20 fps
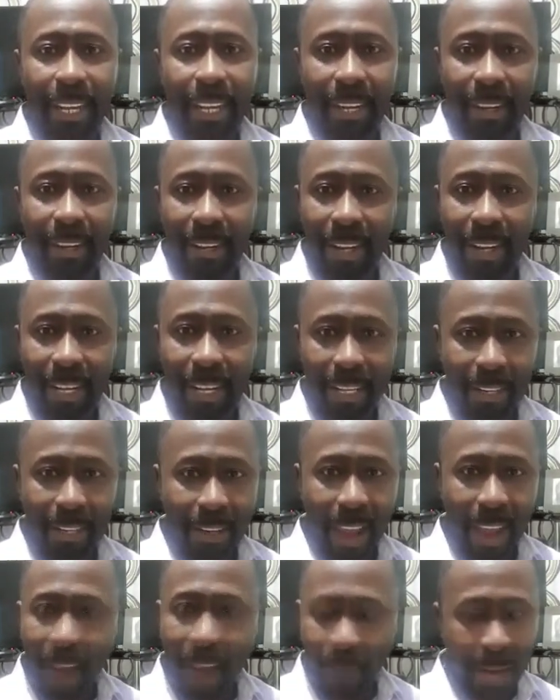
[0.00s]
in
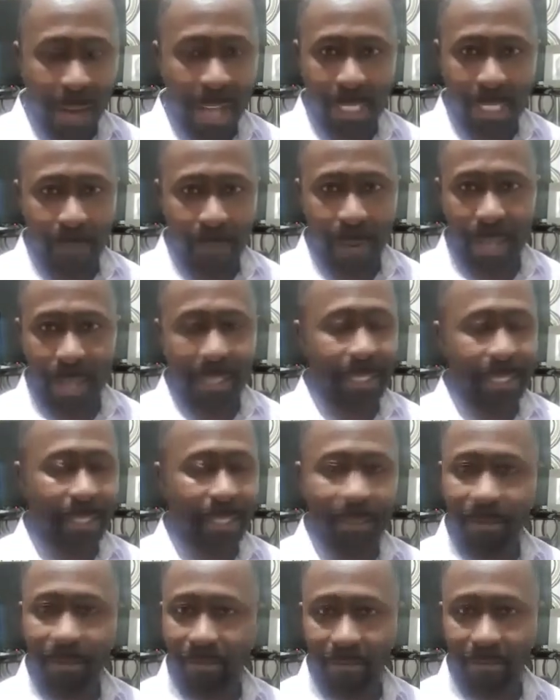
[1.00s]
every aspect,
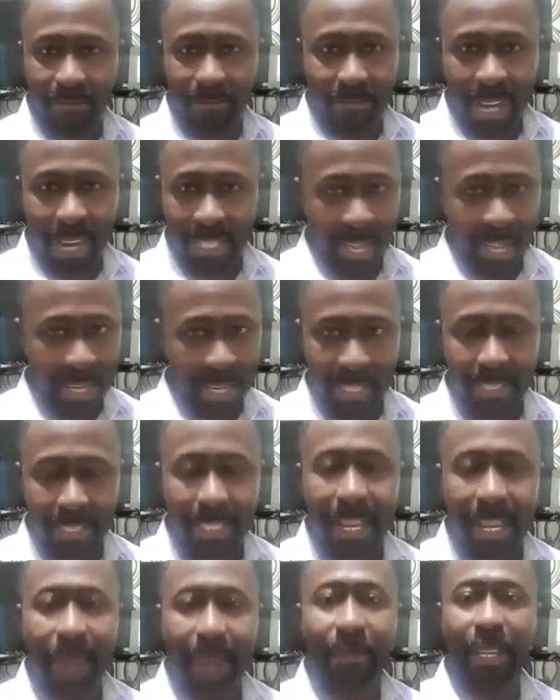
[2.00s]
as I can see,
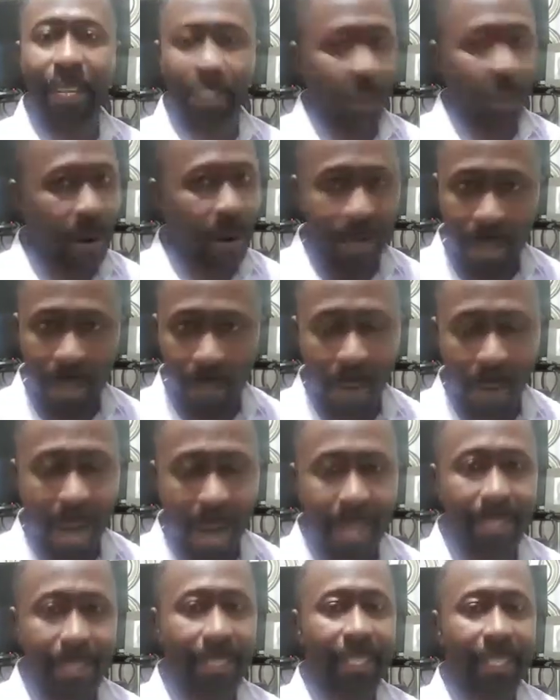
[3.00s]
is on the
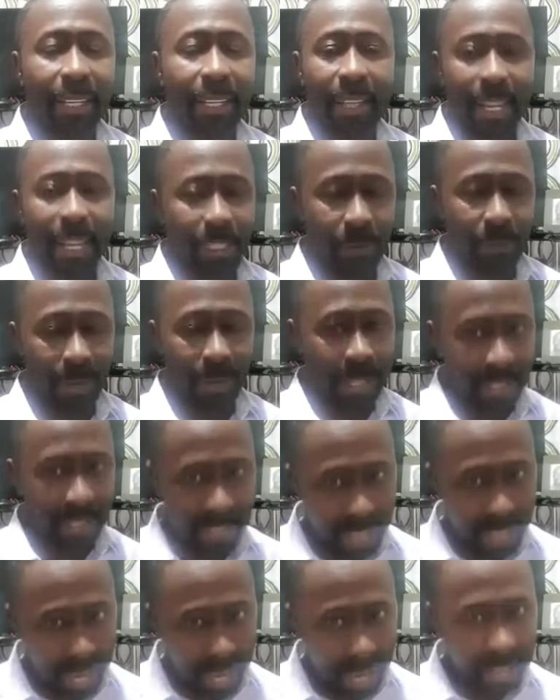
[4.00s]
rise. As we can
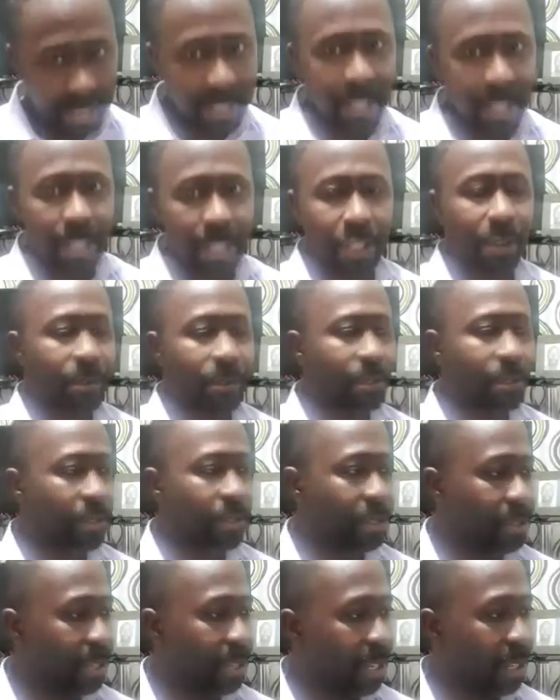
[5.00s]
see, 8
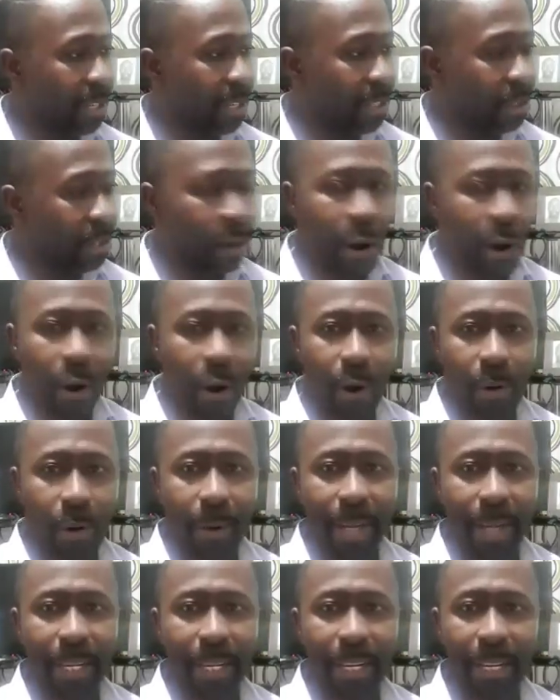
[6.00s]
nations don't
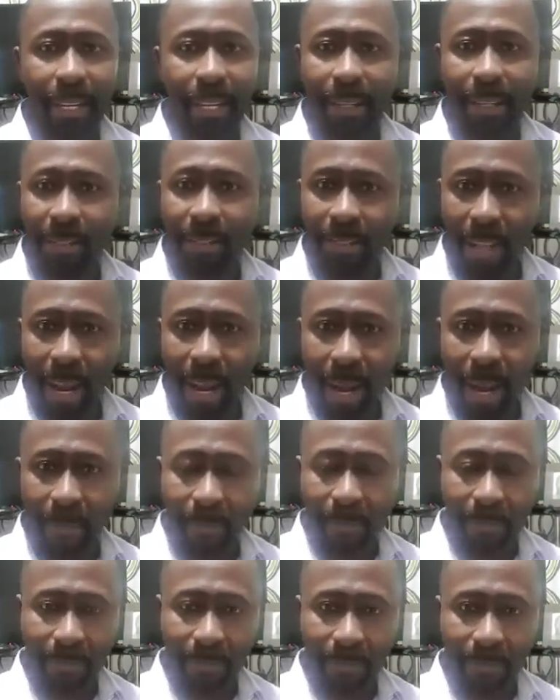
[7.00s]
already
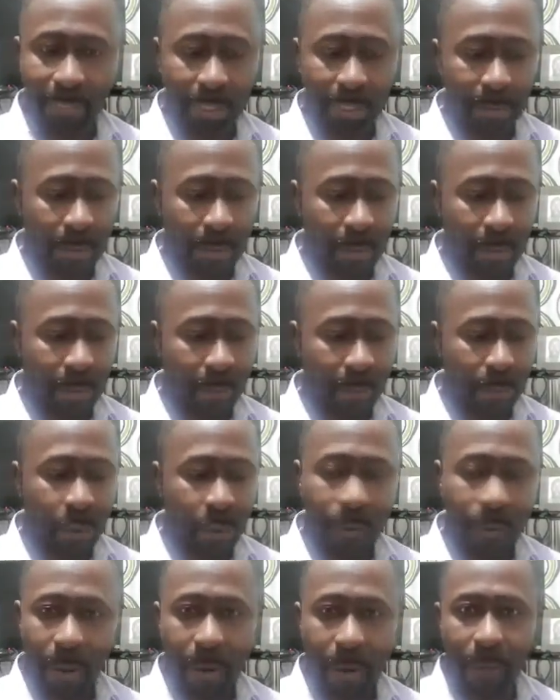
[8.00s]
move
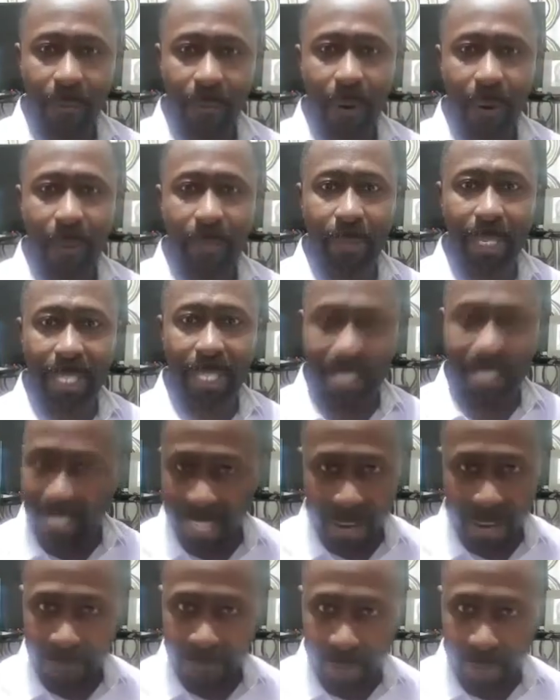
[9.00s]
away from the
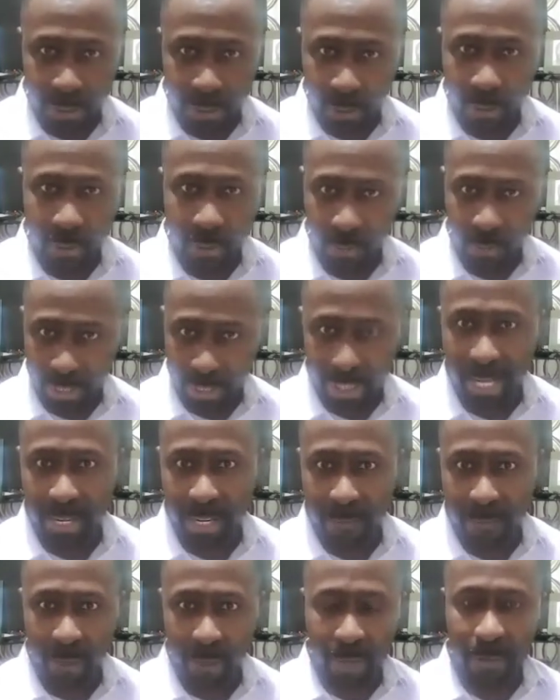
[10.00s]
CFA zone, which now the
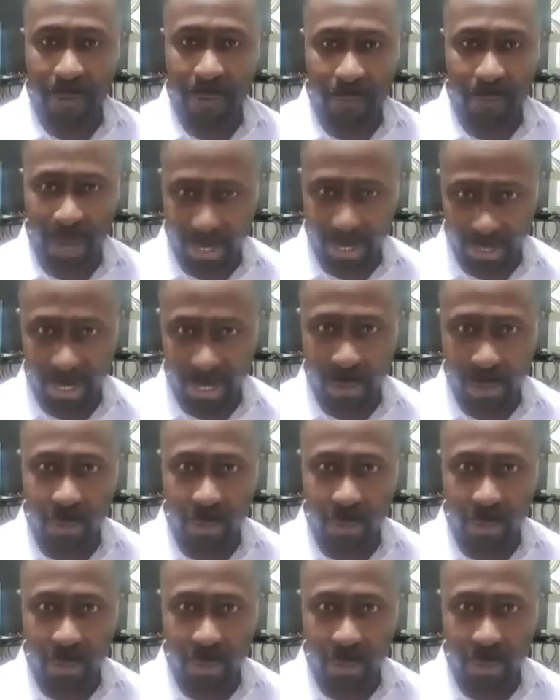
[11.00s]
money where France they use